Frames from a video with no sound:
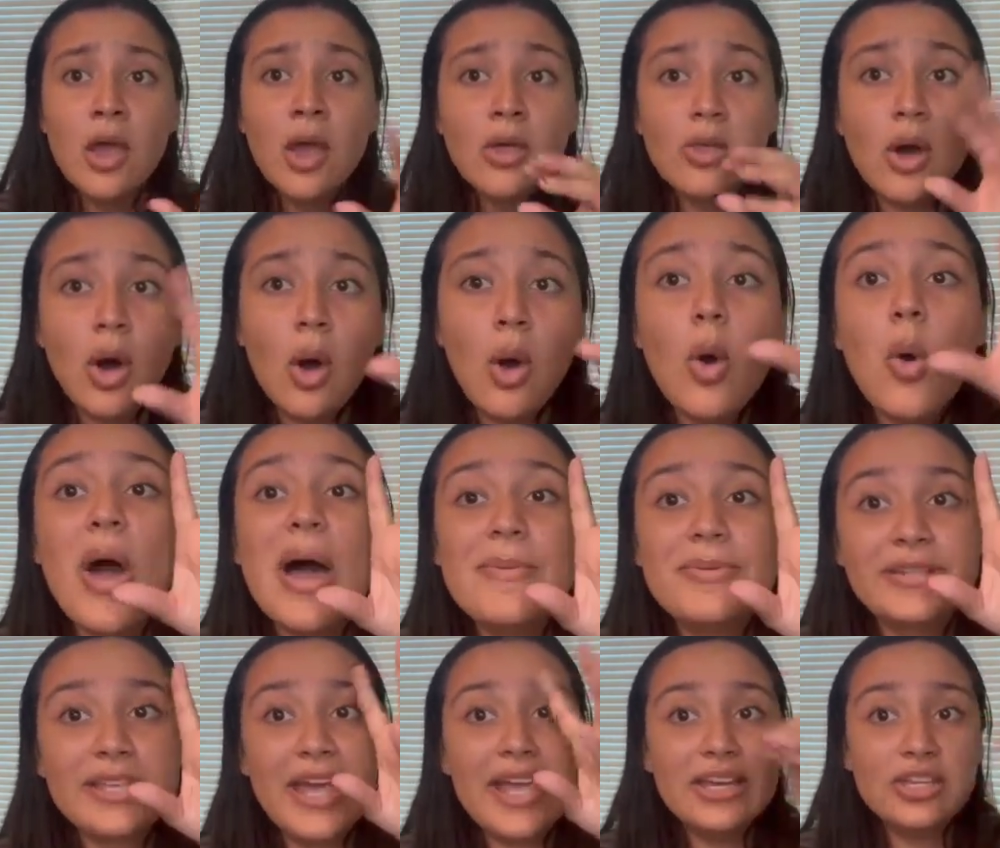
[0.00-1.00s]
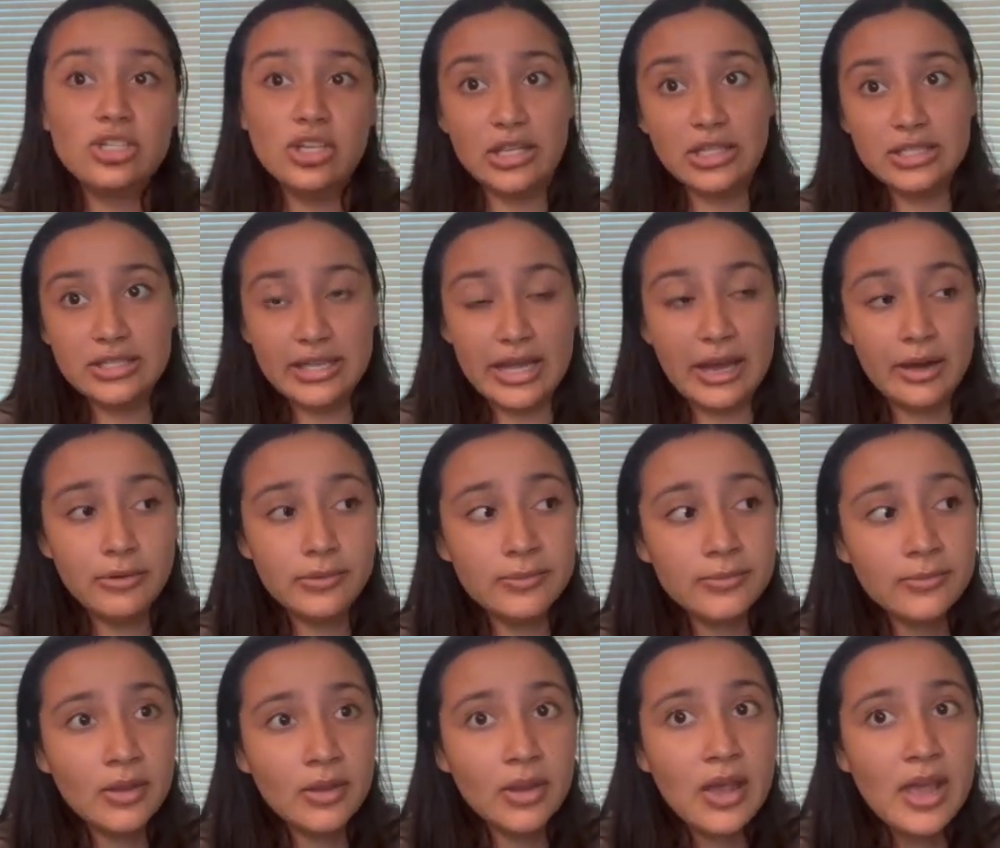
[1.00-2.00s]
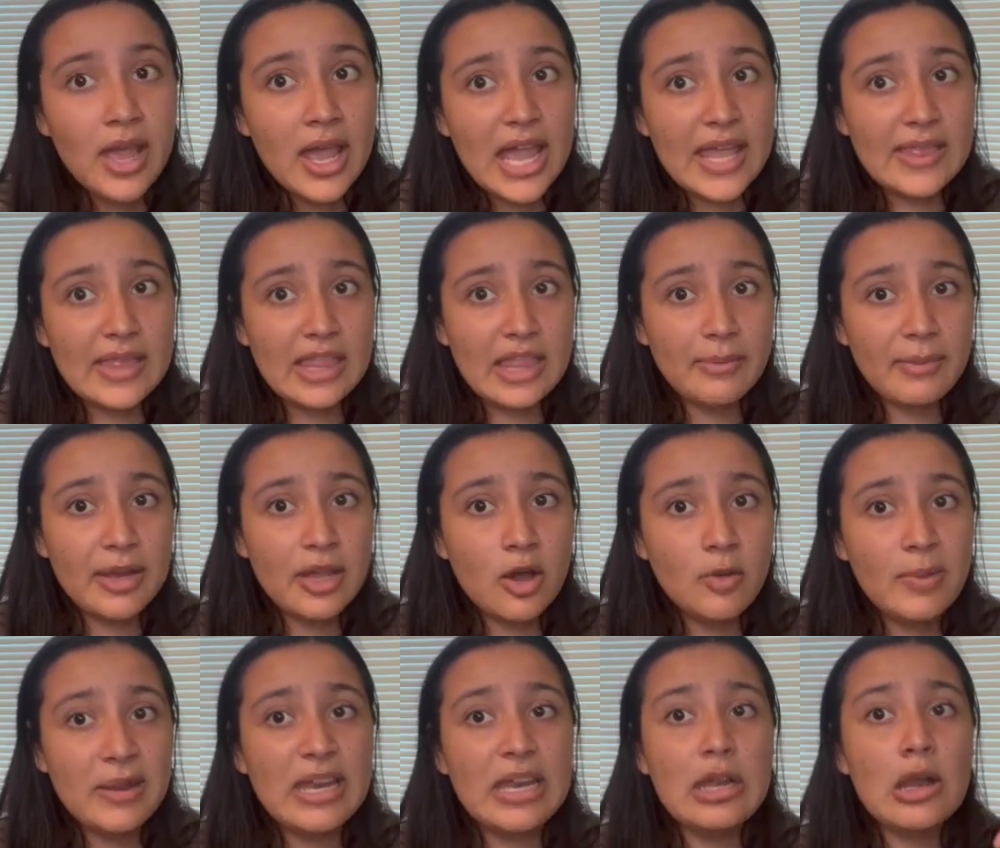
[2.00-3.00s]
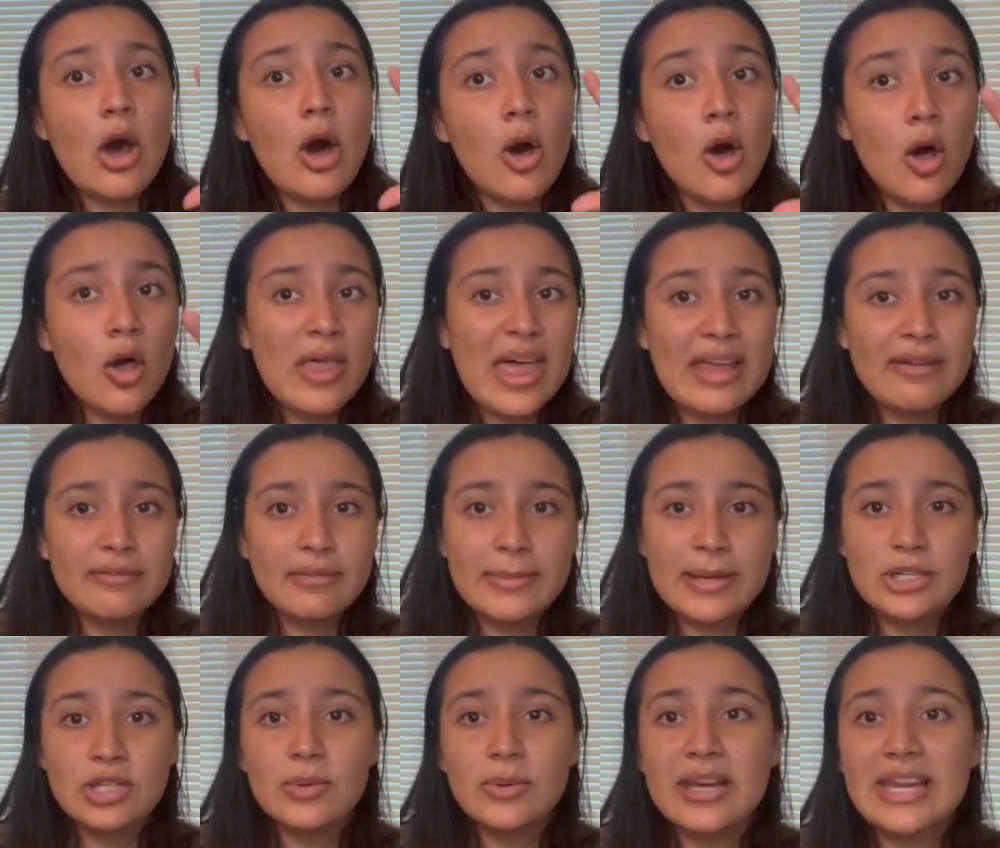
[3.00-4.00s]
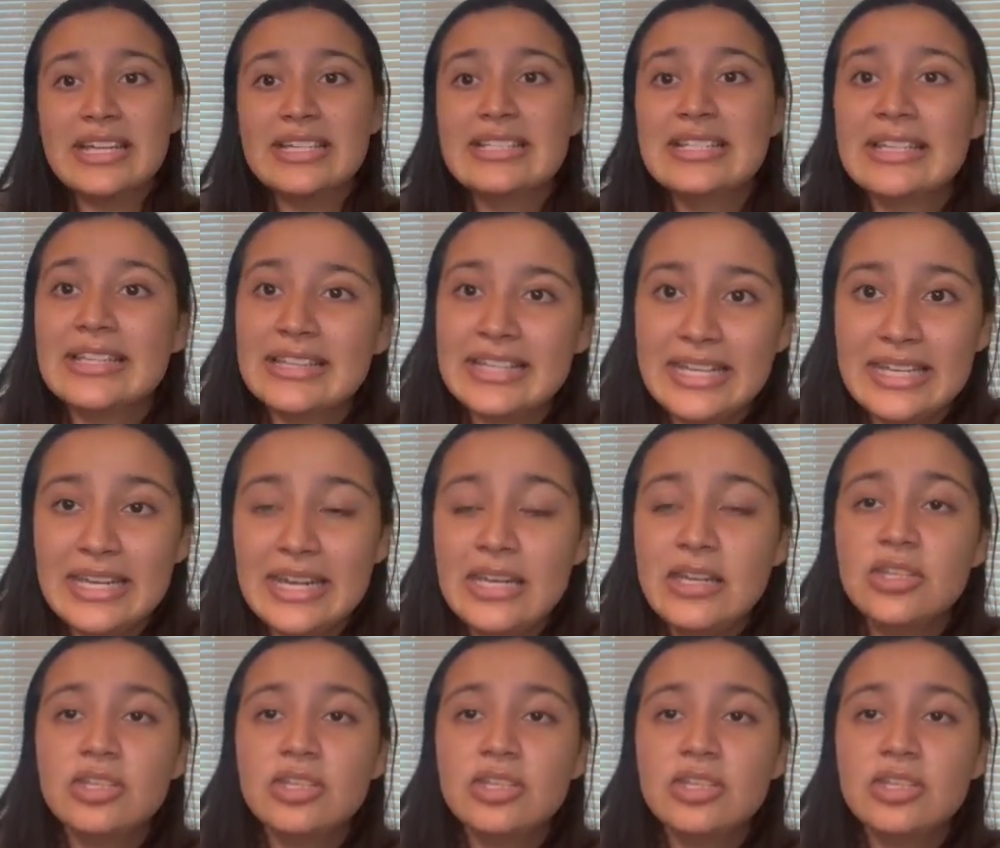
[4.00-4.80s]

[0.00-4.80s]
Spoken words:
the whole website shuts down and then they reopen and all that information will get deleted.